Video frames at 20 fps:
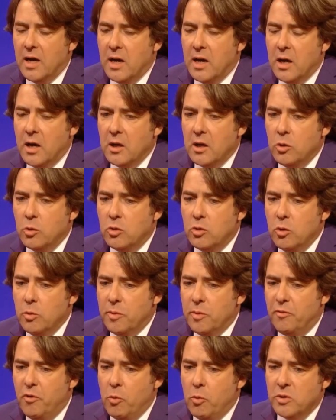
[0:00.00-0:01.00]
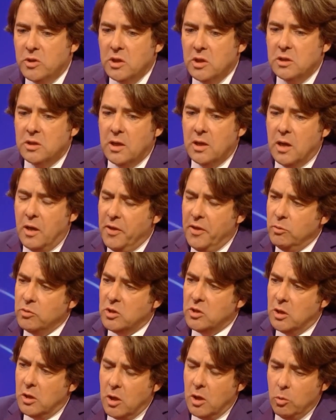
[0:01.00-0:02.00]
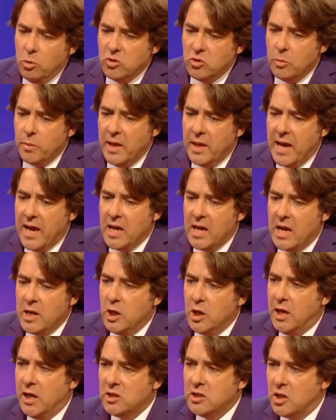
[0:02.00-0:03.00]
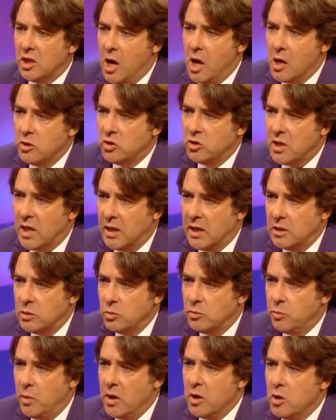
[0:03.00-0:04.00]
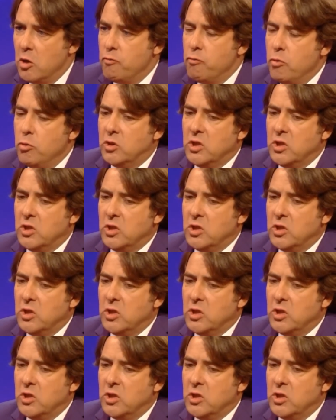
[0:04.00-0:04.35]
you were doing a performance at, I think it was an award ceremony, and you kissed a guy on stage. It was part of your routine.